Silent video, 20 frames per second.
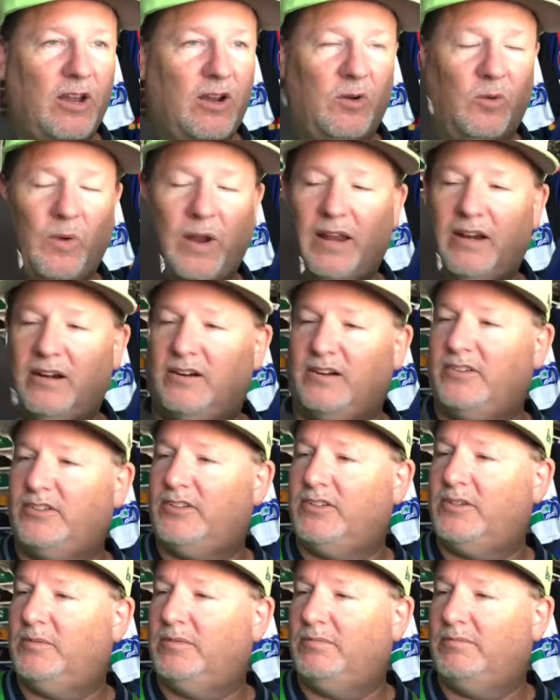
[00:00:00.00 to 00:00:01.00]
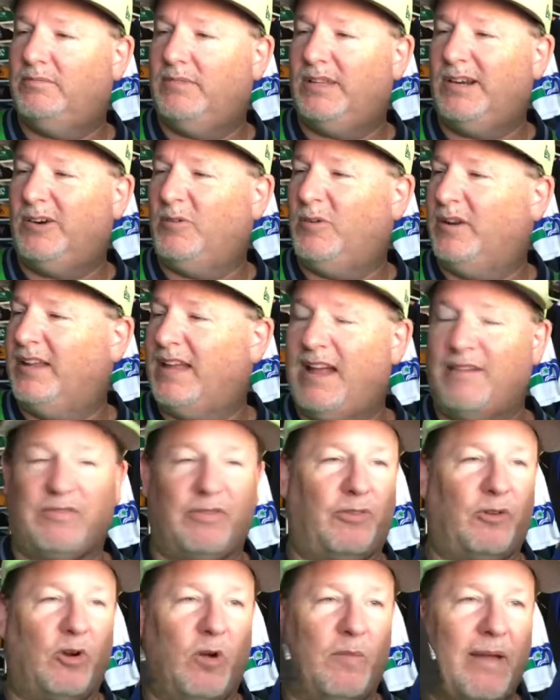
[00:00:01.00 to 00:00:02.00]
Raiders, they don't really have a
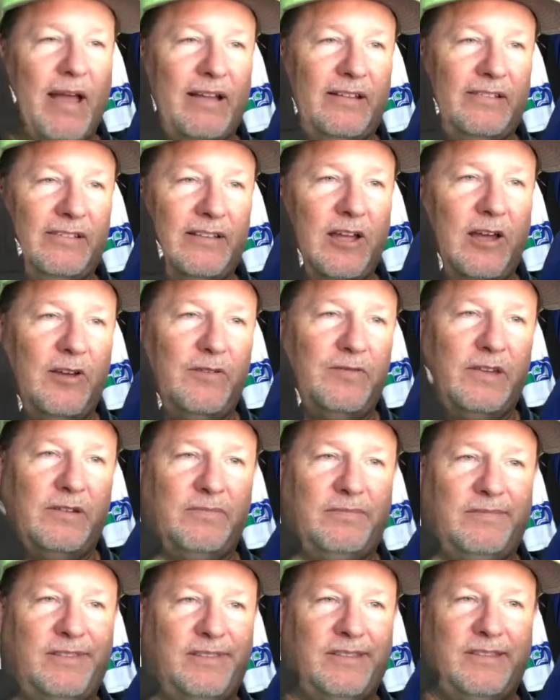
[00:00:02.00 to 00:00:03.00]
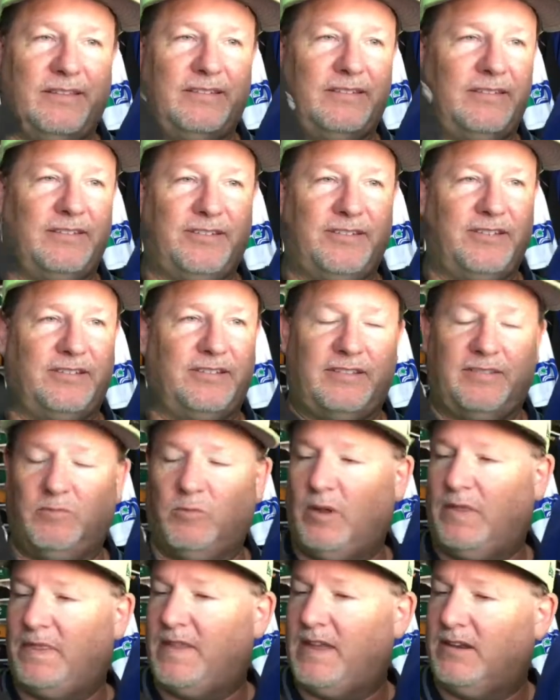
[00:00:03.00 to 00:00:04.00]
throwback stuff. This is just
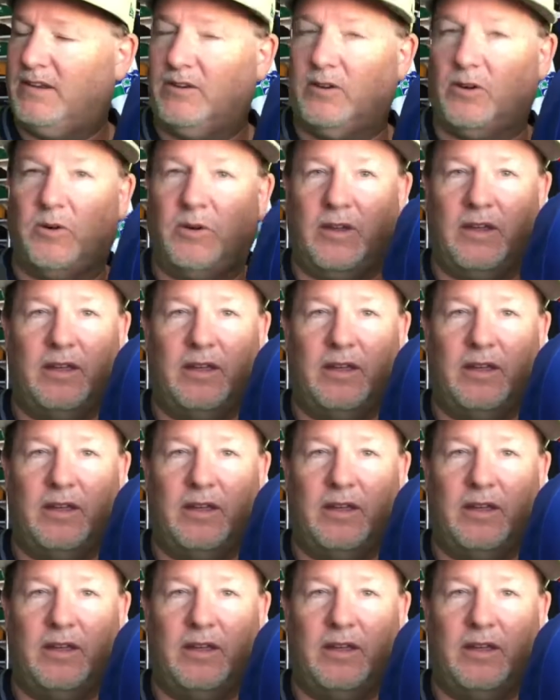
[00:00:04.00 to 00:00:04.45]
what they do.